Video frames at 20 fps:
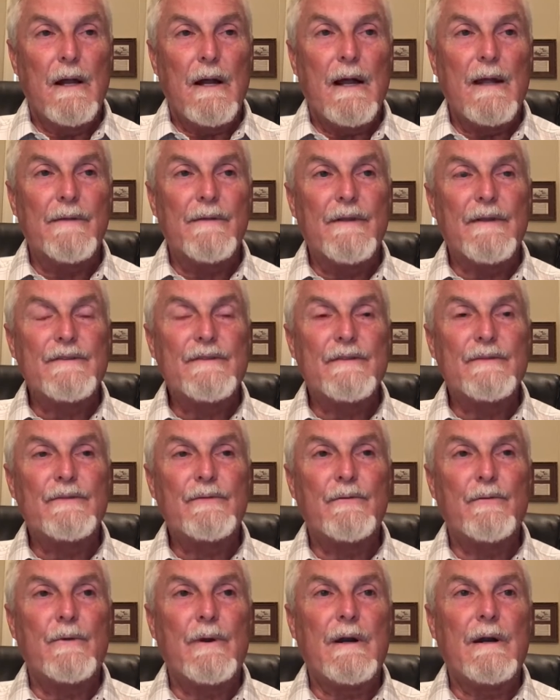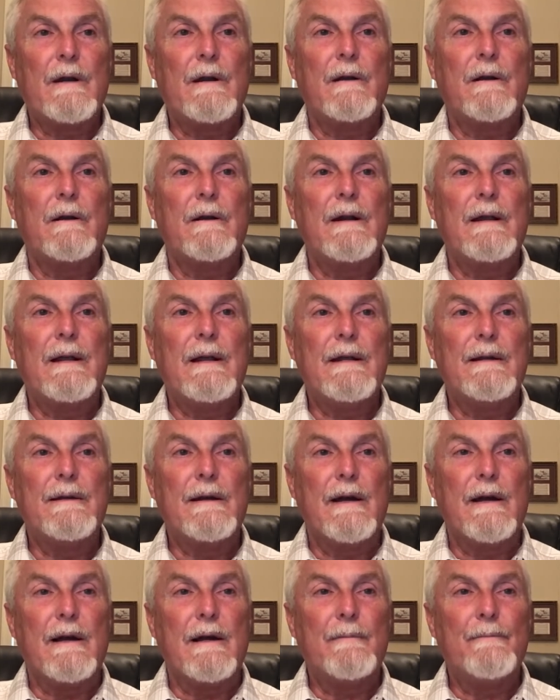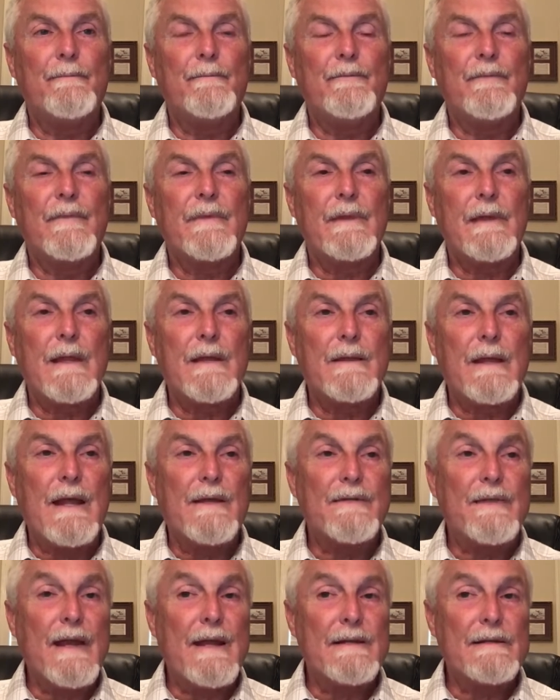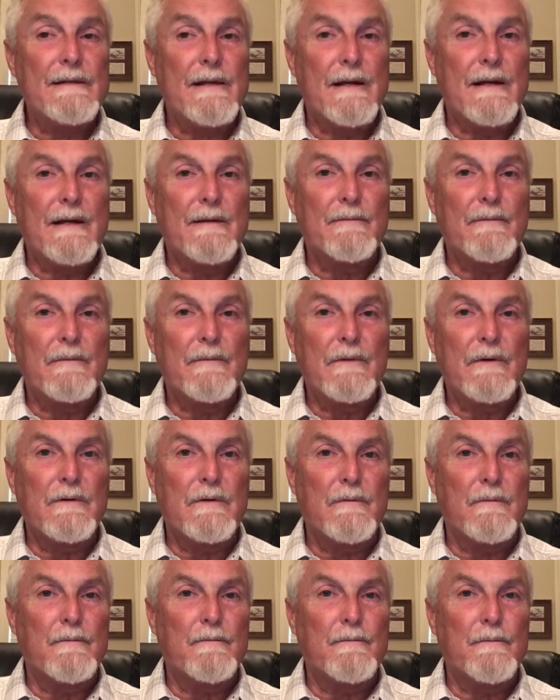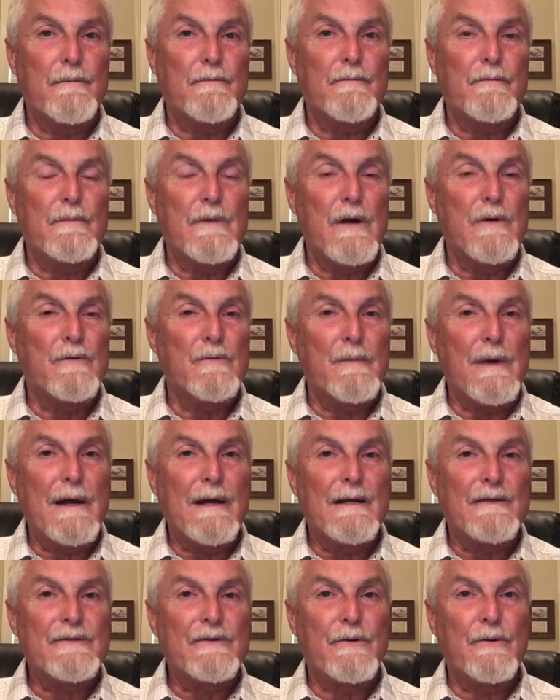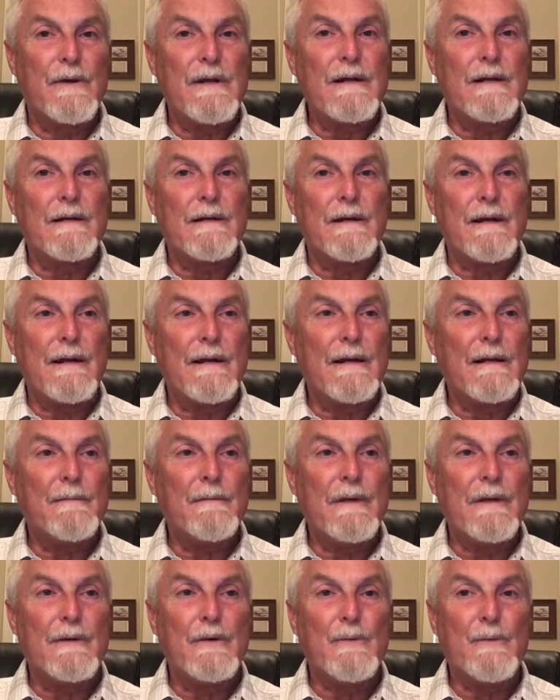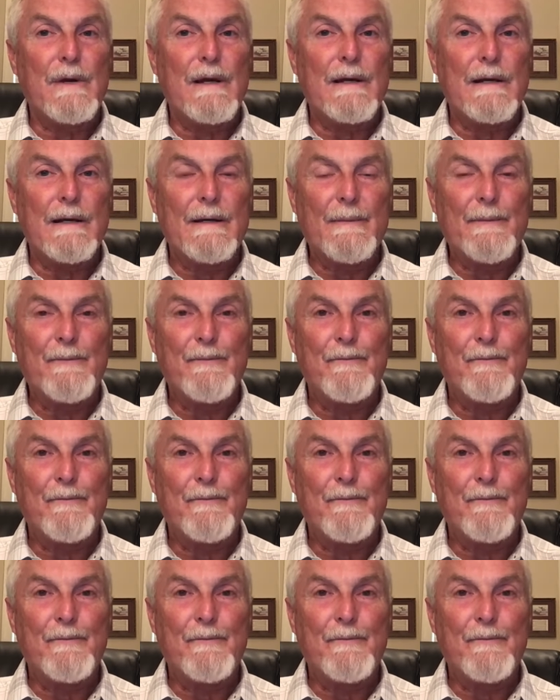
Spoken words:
And this is where Edom, at that time known by its Greek name, Idumea,